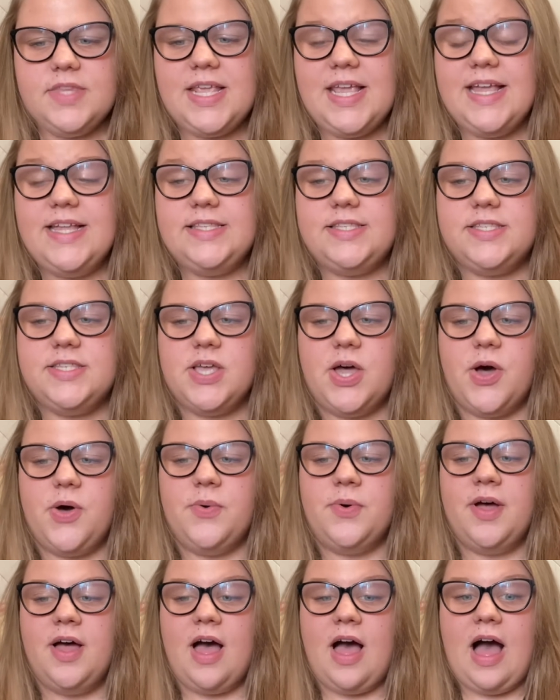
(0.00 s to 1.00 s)
And
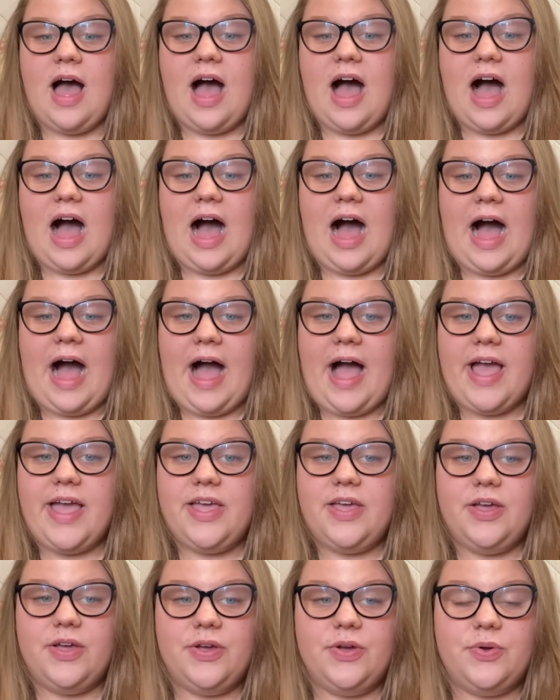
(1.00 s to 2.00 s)
so
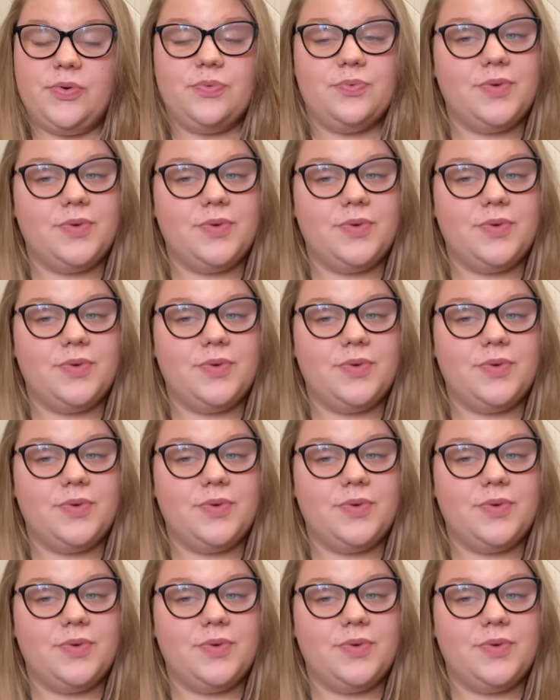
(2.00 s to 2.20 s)
I